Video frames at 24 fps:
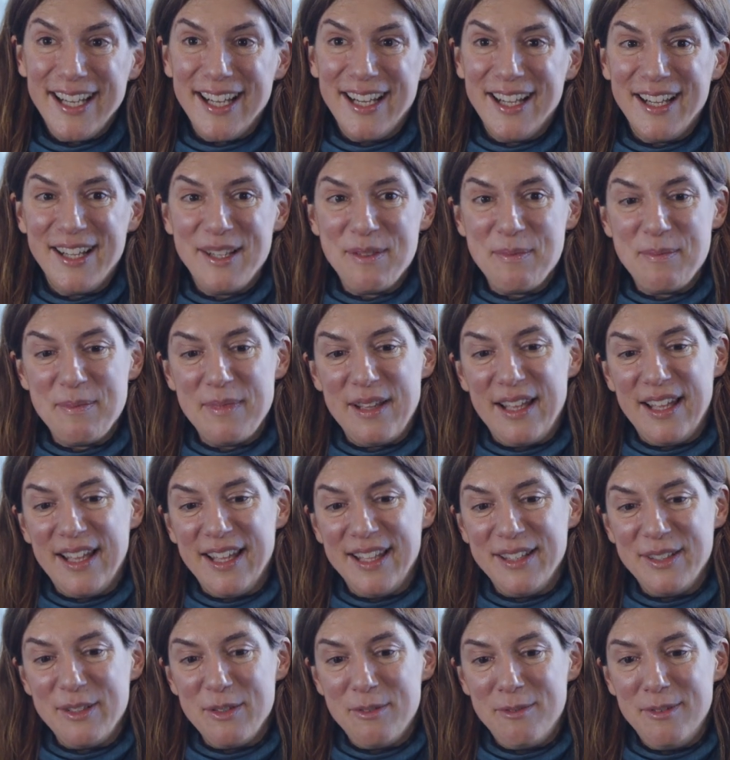
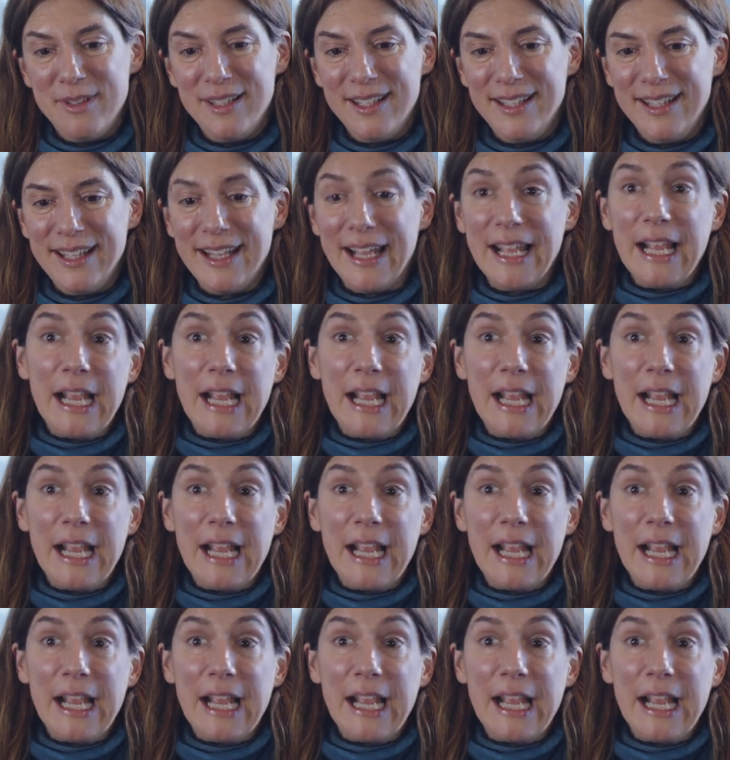and really